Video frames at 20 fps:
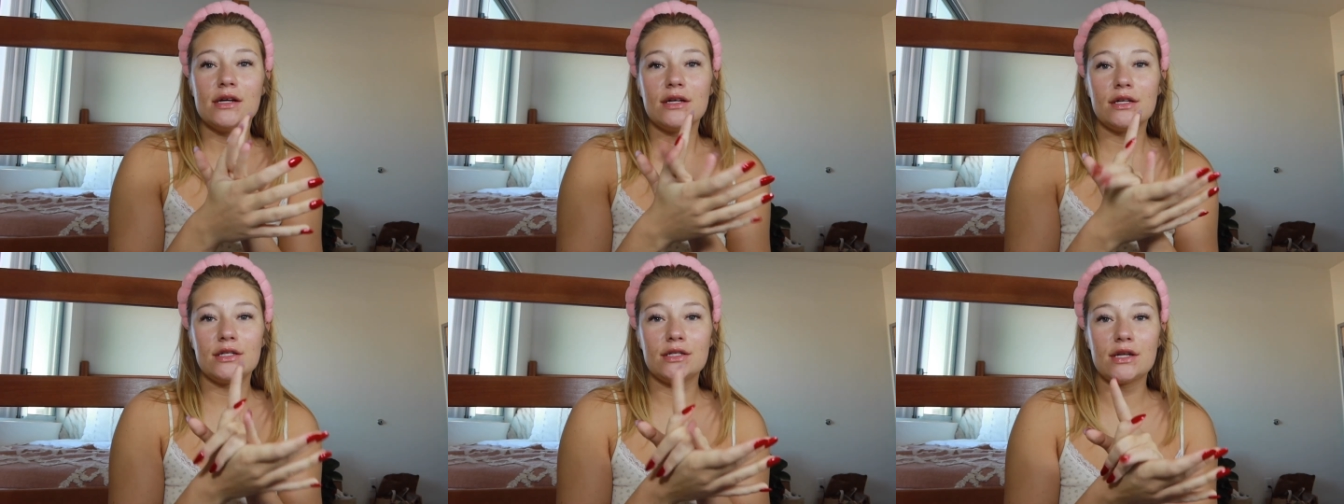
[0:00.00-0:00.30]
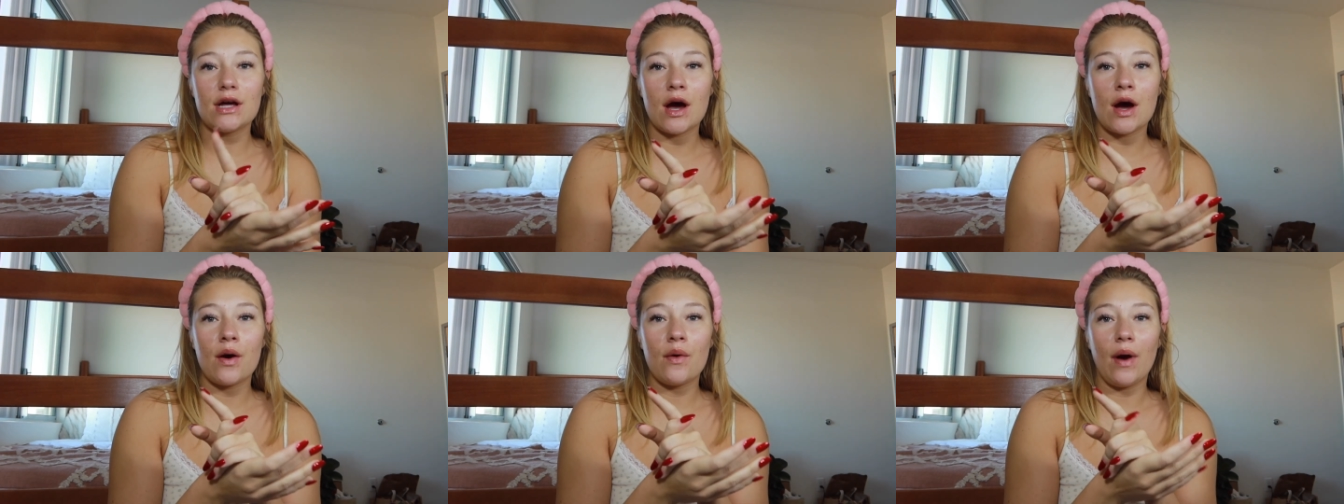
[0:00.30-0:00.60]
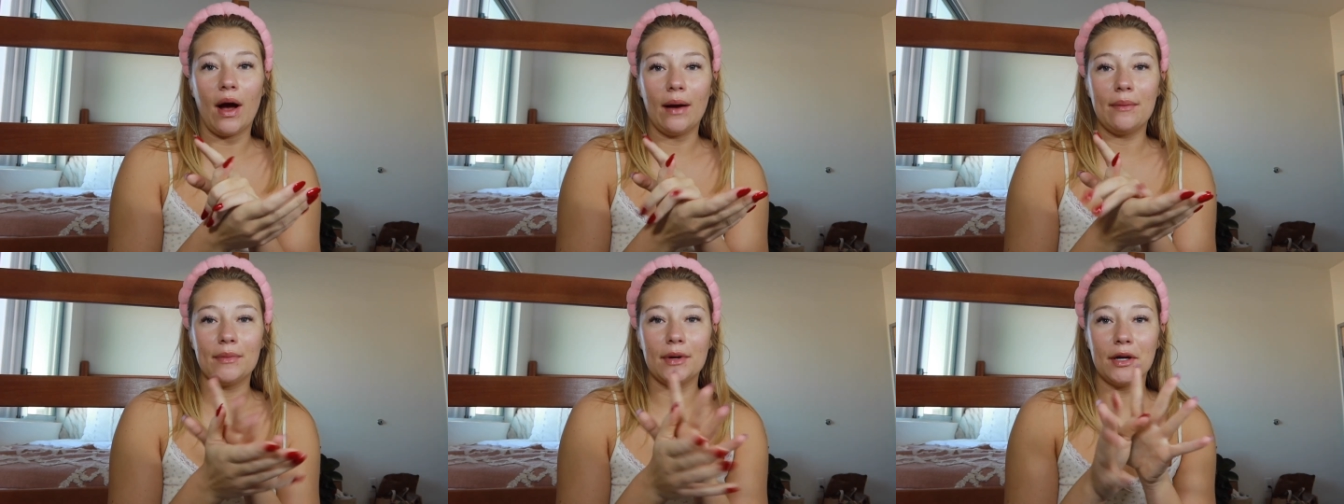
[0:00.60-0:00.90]
So
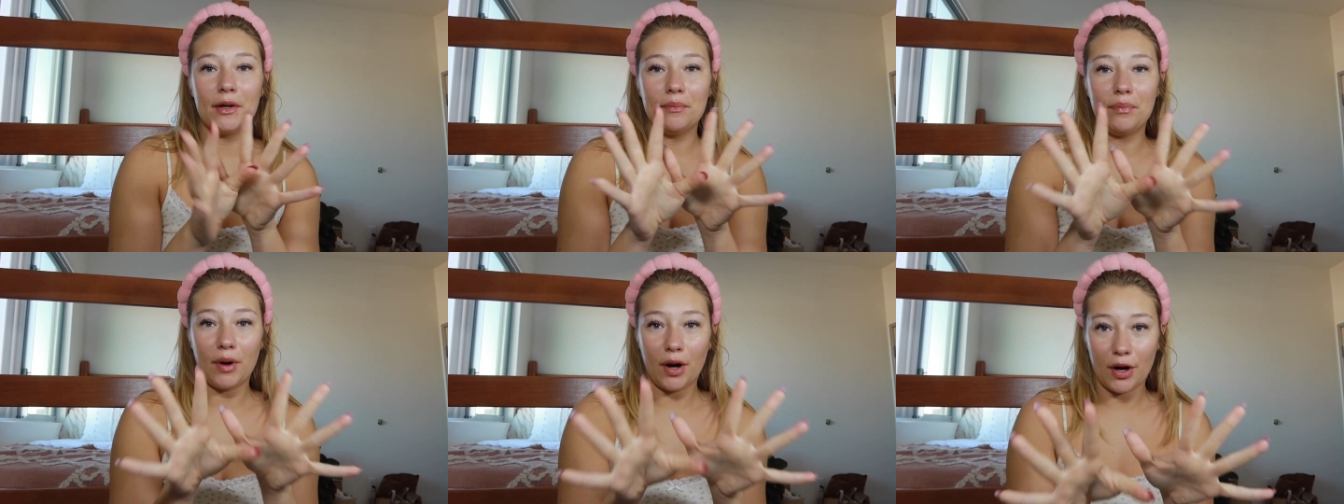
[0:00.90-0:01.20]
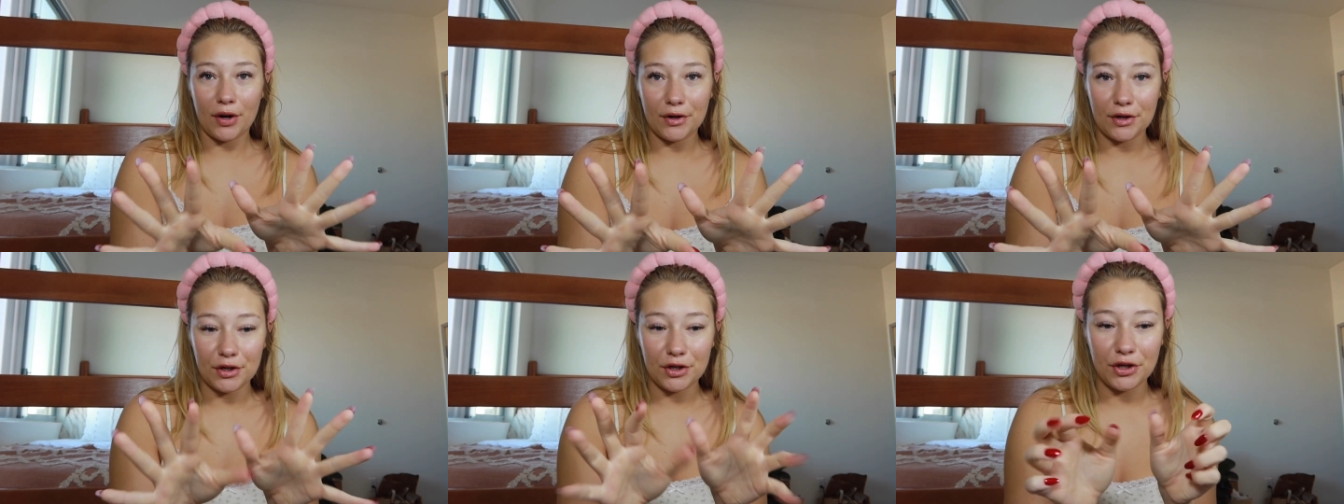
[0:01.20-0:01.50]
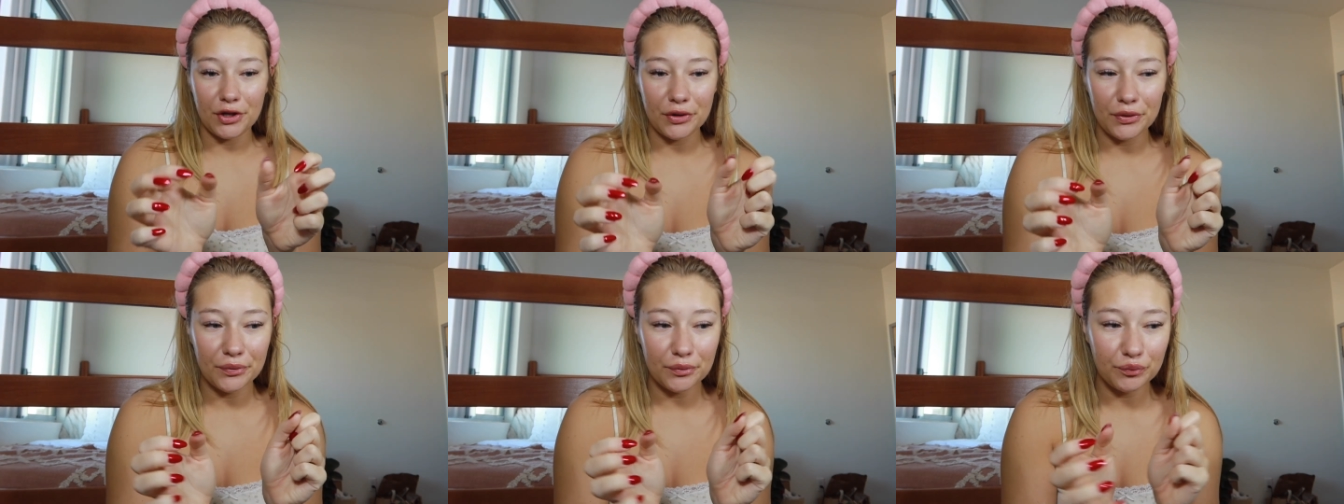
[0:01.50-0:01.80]
I'm gonna pardon
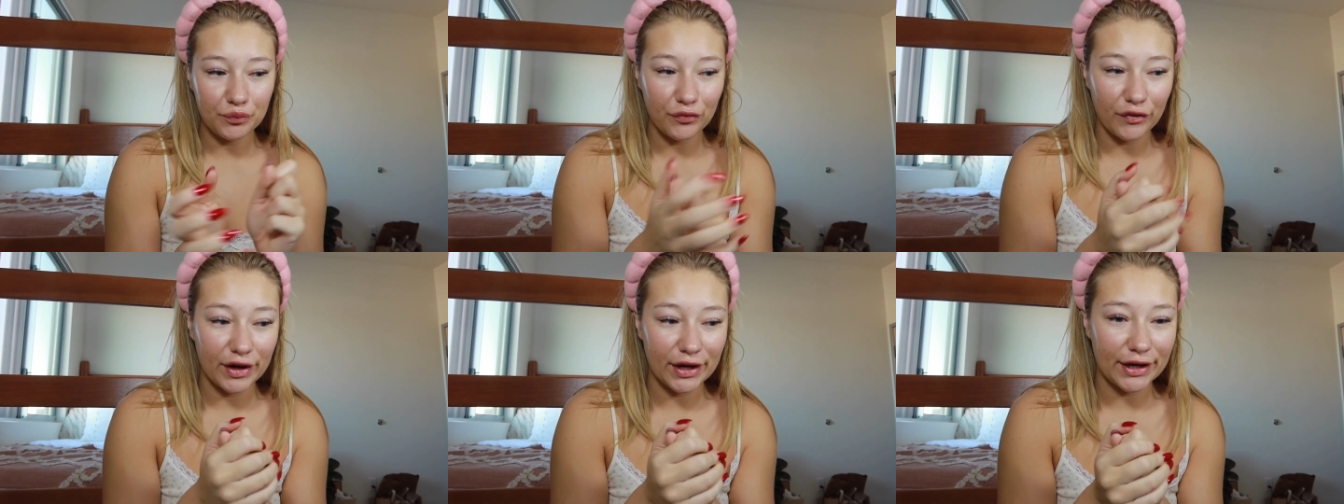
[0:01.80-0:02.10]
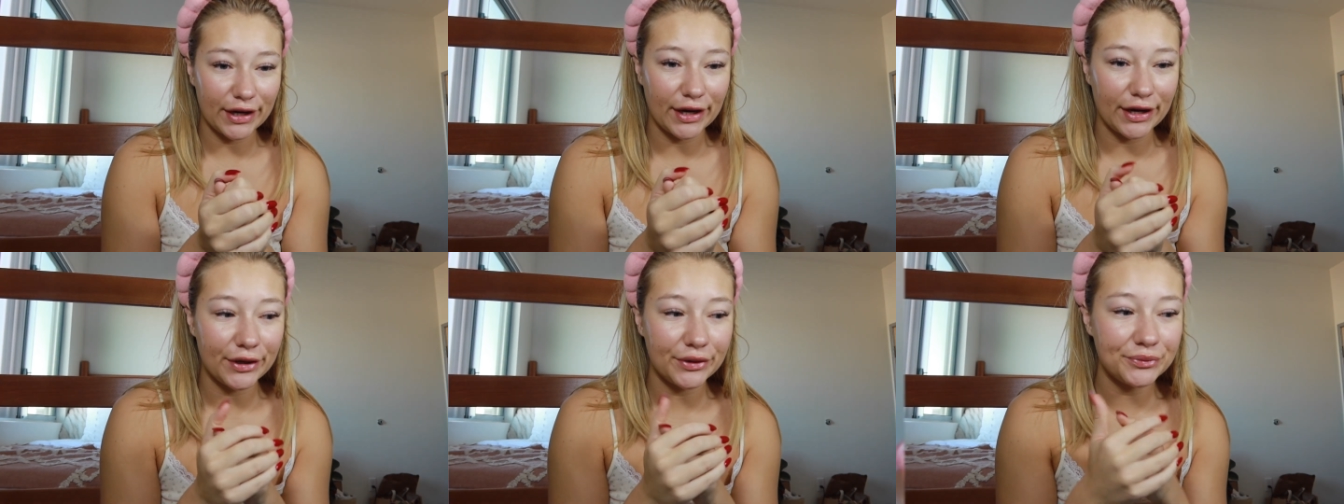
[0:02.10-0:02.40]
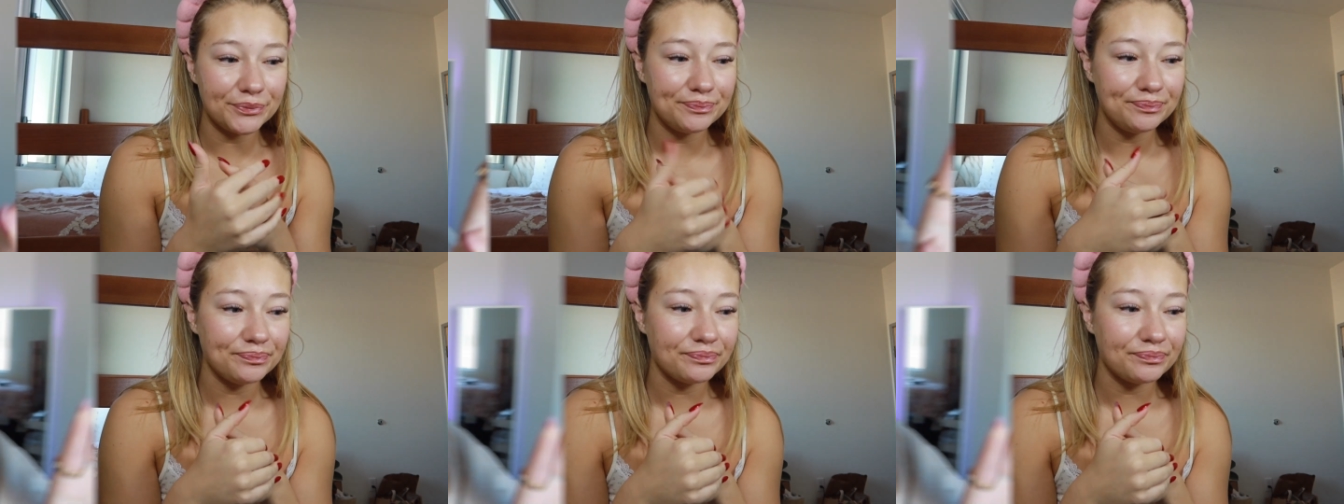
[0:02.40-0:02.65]
you right now.